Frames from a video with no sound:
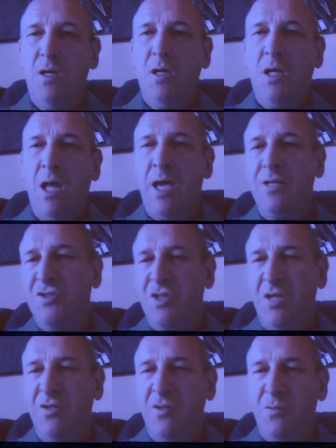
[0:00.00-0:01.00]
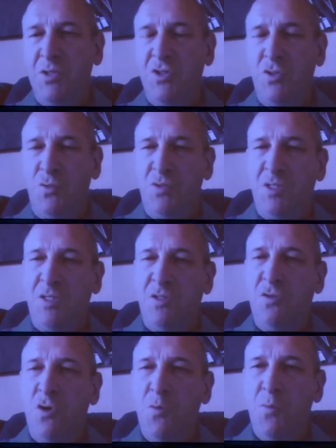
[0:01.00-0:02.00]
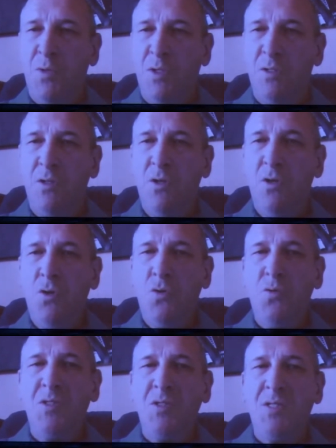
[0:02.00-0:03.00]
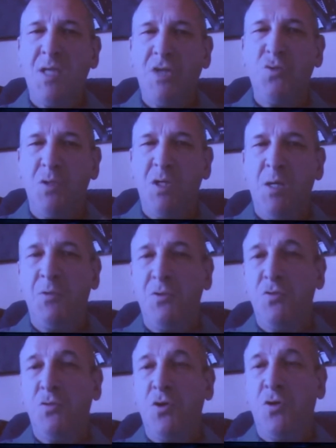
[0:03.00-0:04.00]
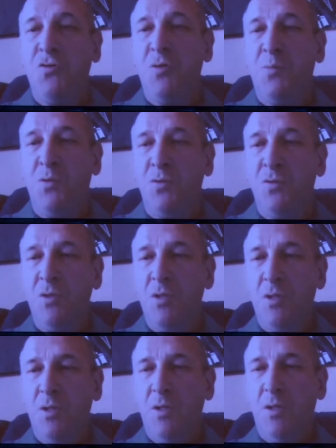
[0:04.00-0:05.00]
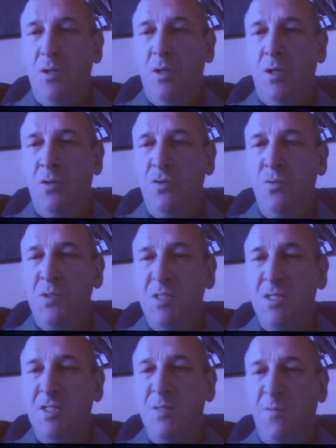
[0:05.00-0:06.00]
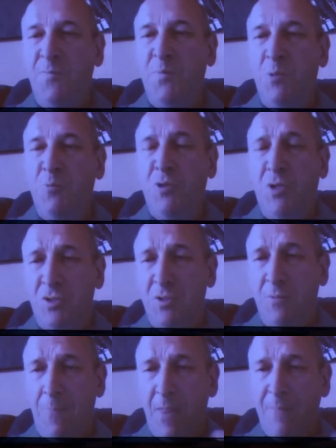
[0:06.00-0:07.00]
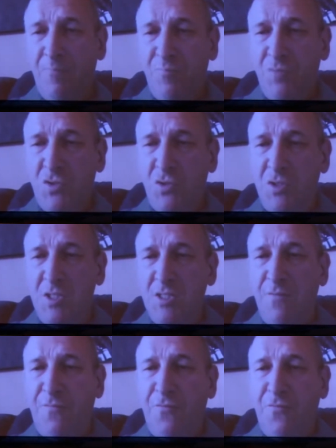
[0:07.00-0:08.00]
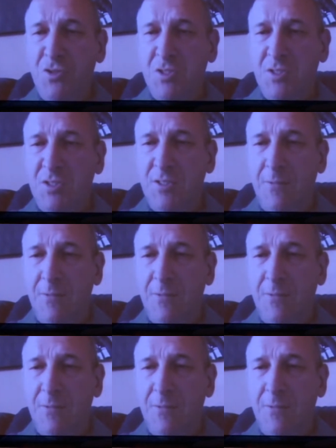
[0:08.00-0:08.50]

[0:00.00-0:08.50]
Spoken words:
class, gender issues that determine who is actually able to contribute to a system of peer production. So this is a first